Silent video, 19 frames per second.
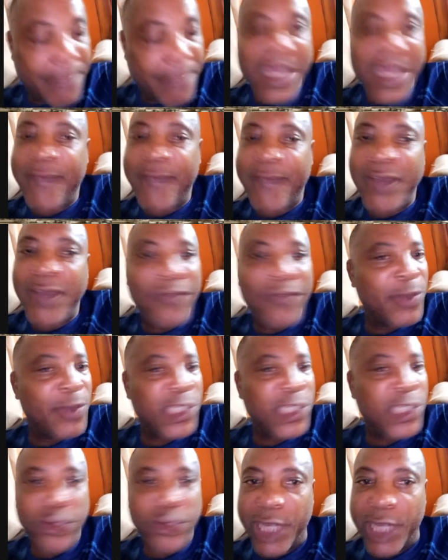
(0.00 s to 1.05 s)
behaving very
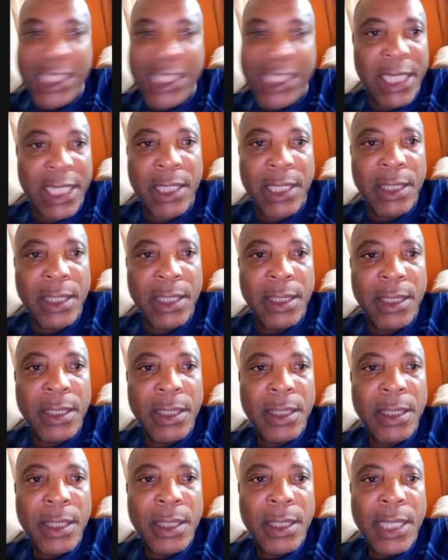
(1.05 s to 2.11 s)
strangely.
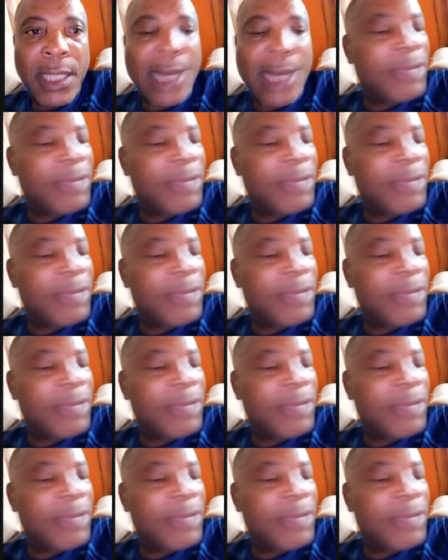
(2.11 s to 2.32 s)
And